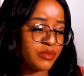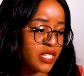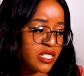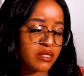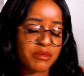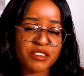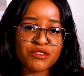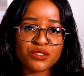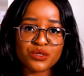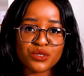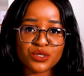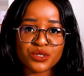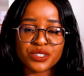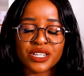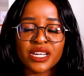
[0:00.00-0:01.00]
That's my
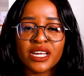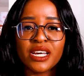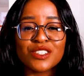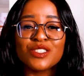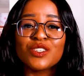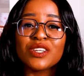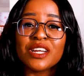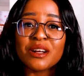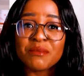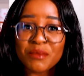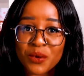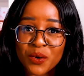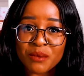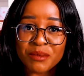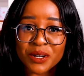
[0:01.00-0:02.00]
phone, sorry. So to learn
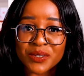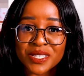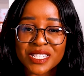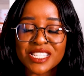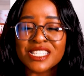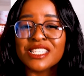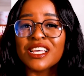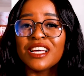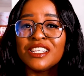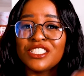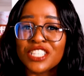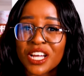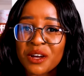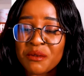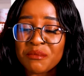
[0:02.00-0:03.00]
more about this,
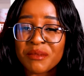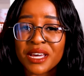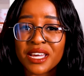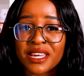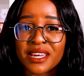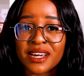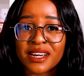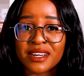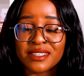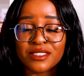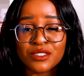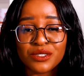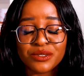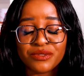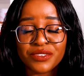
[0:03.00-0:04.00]
check out my
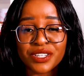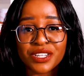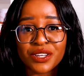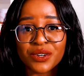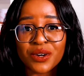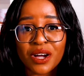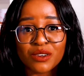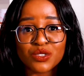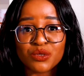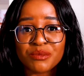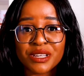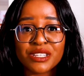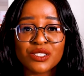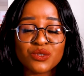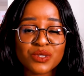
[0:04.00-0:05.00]
YouTube video, how to
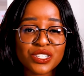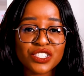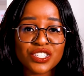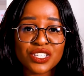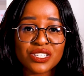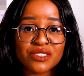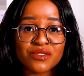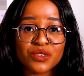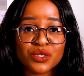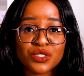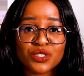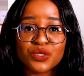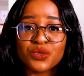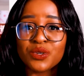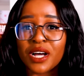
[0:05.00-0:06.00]
make Swiss cheese
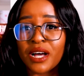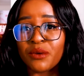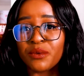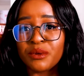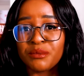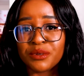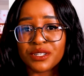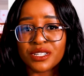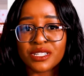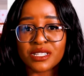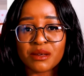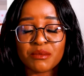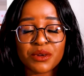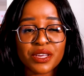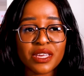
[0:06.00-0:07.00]
fondue. I will put it
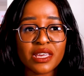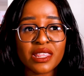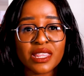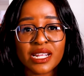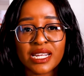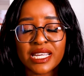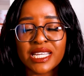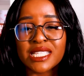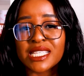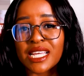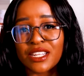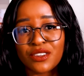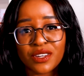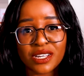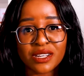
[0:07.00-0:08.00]
somewhere here in the links,
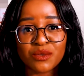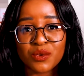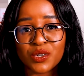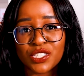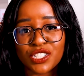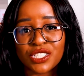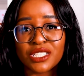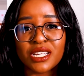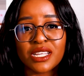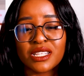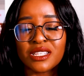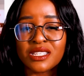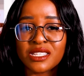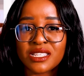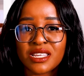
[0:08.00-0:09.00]
and you can watch it
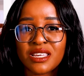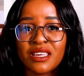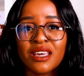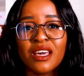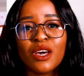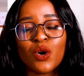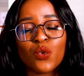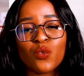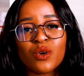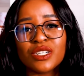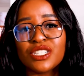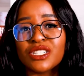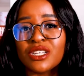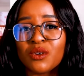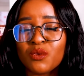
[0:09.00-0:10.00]
and see
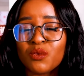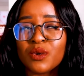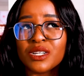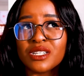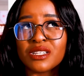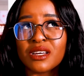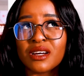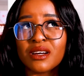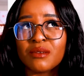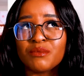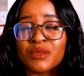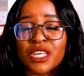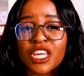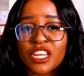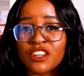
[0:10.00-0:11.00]
what
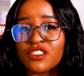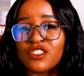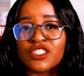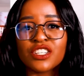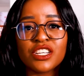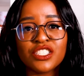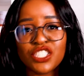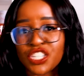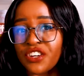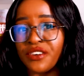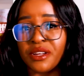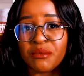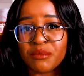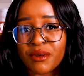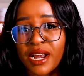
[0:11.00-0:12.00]
Kirsch
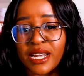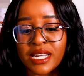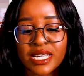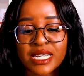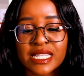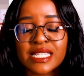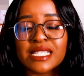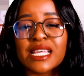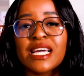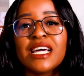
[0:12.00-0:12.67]
cherry brandy is.